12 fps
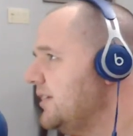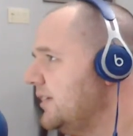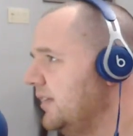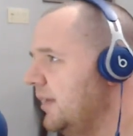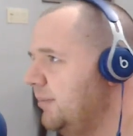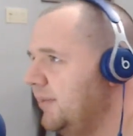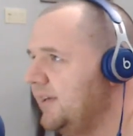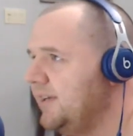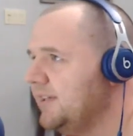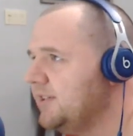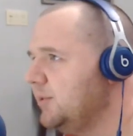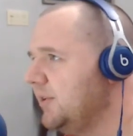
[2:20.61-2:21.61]
to
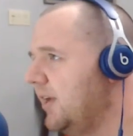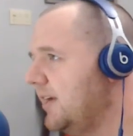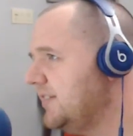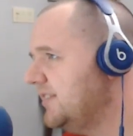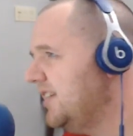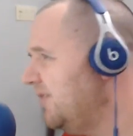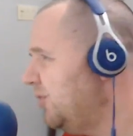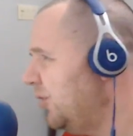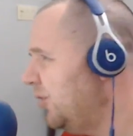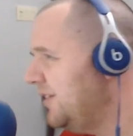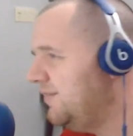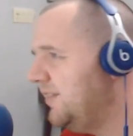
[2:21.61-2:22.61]
Columbus. We lost a tough
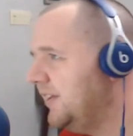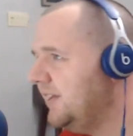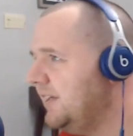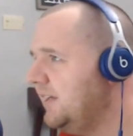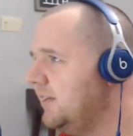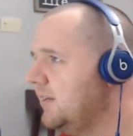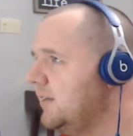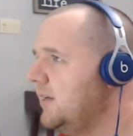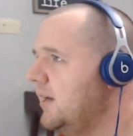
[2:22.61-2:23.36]
one at Philly.